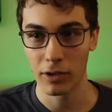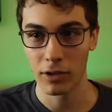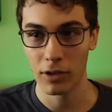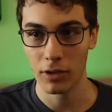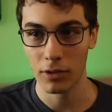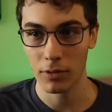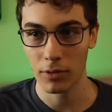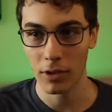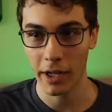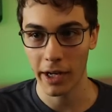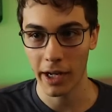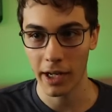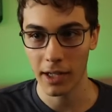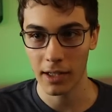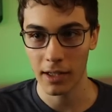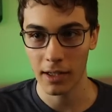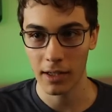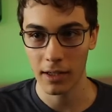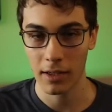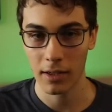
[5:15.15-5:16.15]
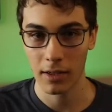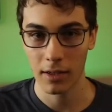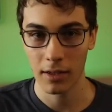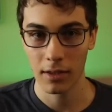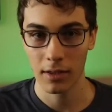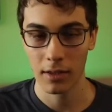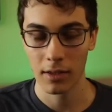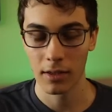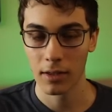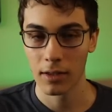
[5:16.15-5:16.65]
a to-do.id.
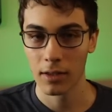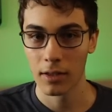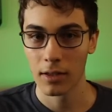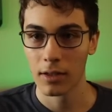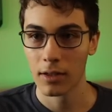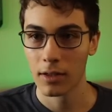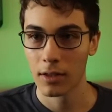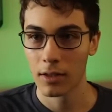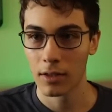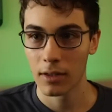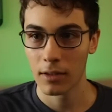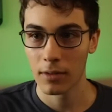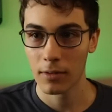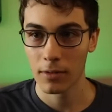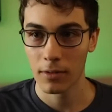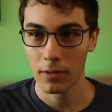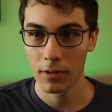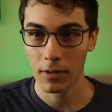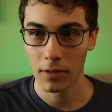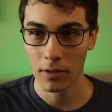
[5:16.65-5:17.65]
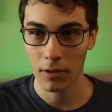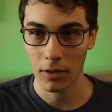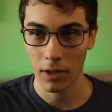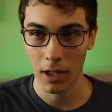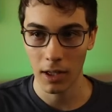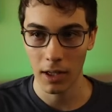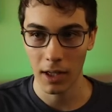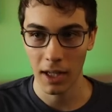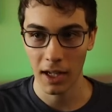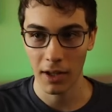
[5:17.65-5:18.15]

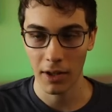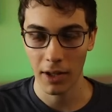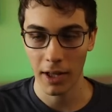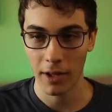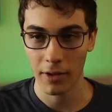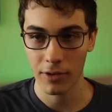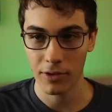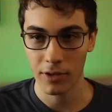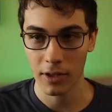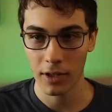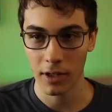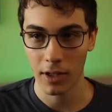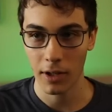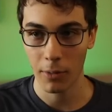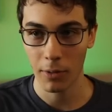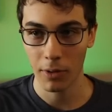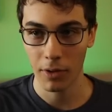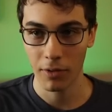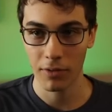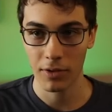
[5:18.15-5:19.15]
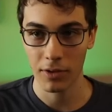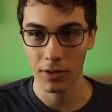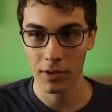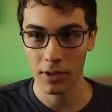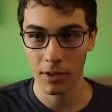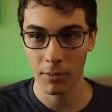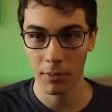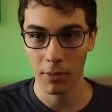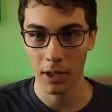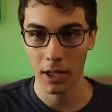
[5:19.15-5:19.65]
Okay, that allows it. I wonder if there's
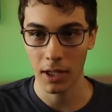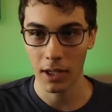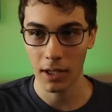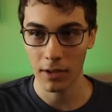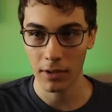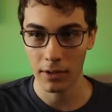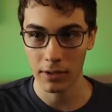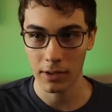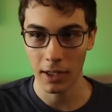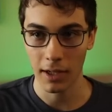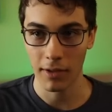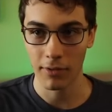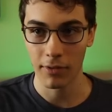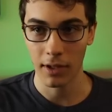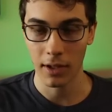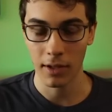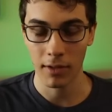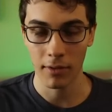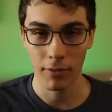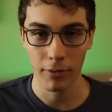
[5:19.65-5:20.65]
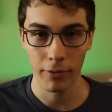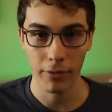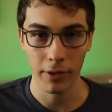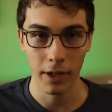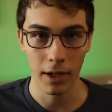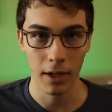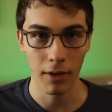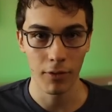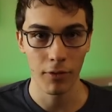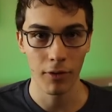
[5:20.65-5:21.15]
something else I have to
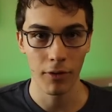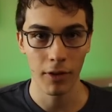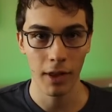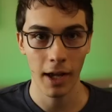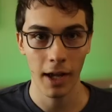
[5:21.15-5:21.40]
config for